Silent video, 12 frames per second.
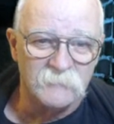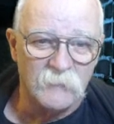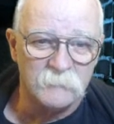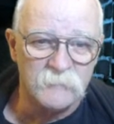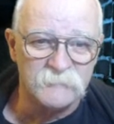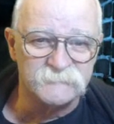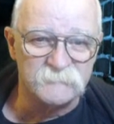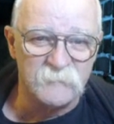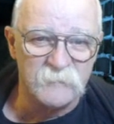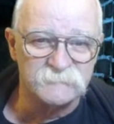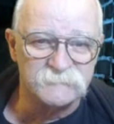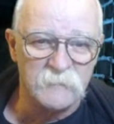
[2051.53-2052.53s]
I made some
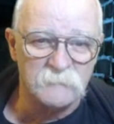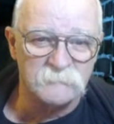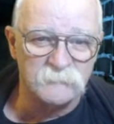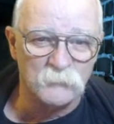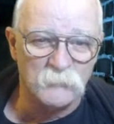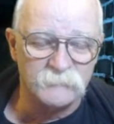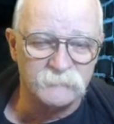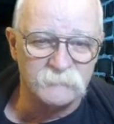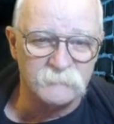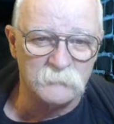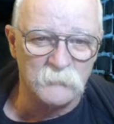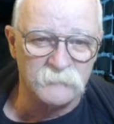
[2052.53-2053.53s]
egg salad
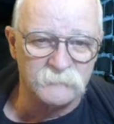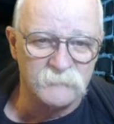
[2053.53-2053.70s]
one